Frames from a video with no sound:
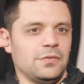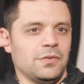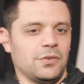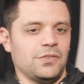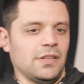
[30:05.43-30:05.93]

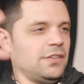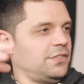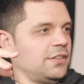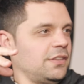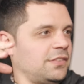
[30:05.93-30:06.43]
folks that
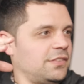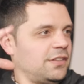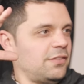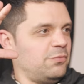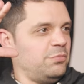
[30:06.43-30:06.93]
listen to this and
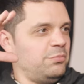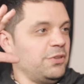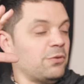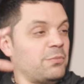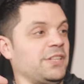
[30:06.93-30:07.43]
have
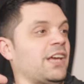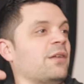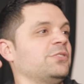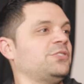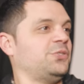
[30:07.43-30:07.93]
been to our
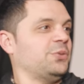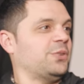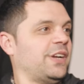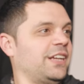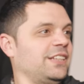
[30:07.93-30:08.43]
Minneapolis store,
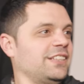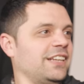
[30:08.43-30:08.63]
right?